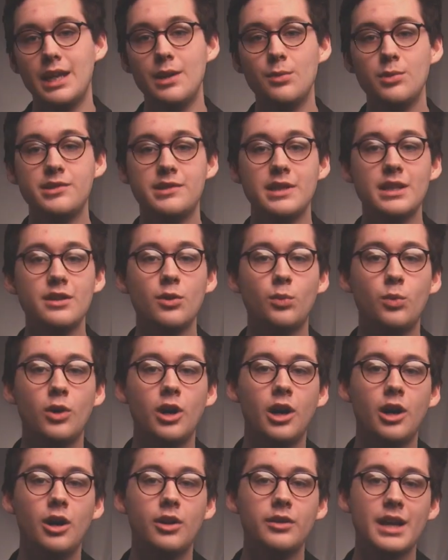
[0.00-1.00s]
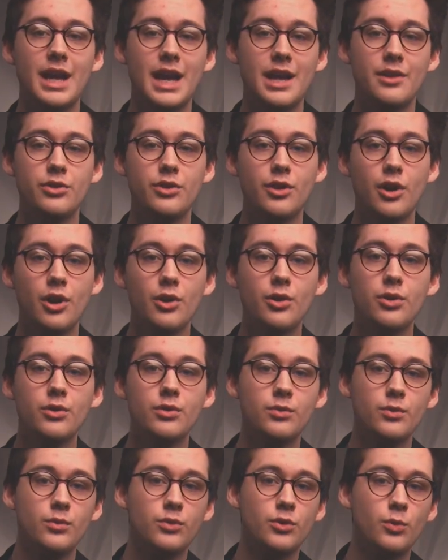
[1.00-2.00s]
He was in the world, and
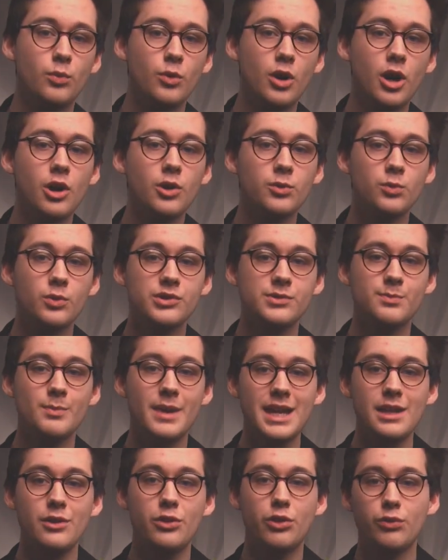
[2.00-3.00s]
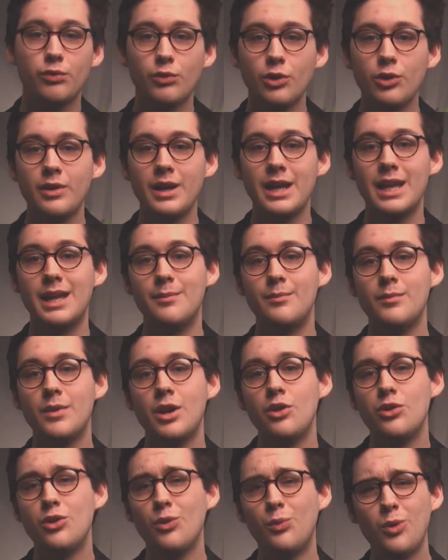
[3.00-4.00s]
though the world was made through
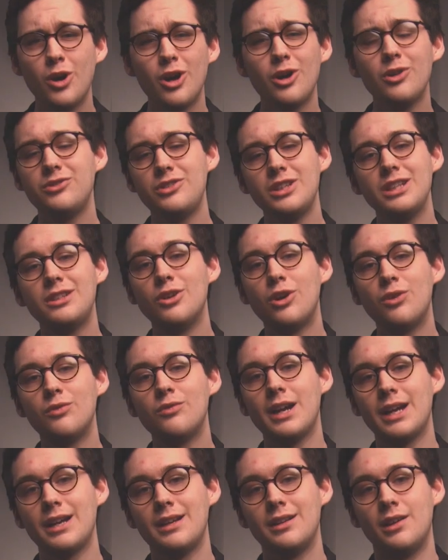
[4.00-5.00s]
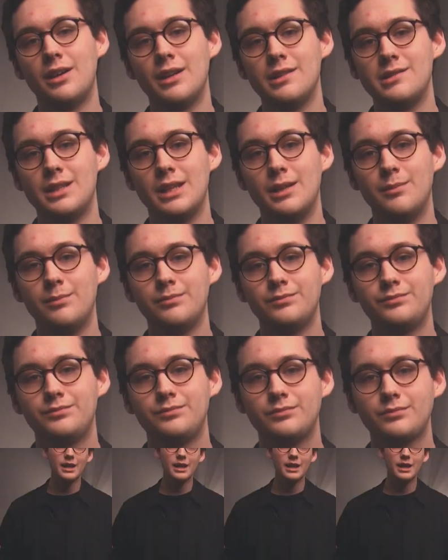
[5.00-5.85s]
him, the world did not recognize him.